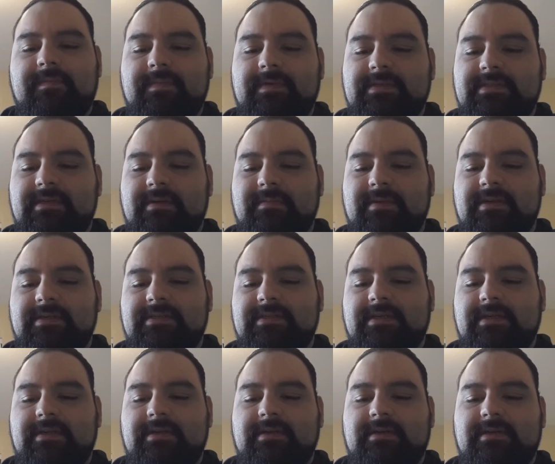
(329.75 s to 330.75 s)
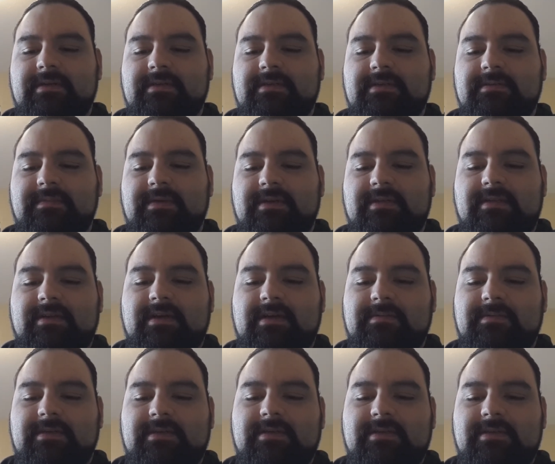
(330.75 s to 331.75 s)
Put something else on here. Here's my
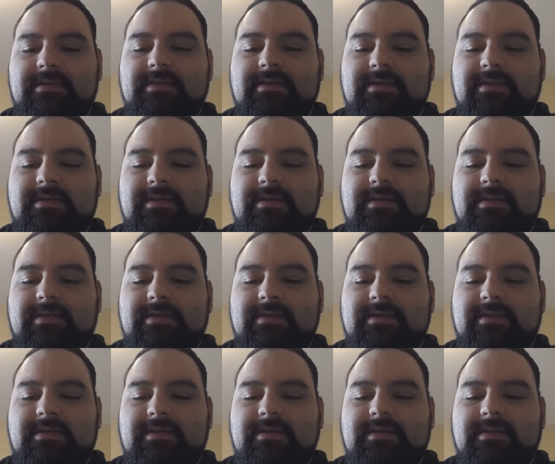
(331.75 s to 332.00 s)
atomic.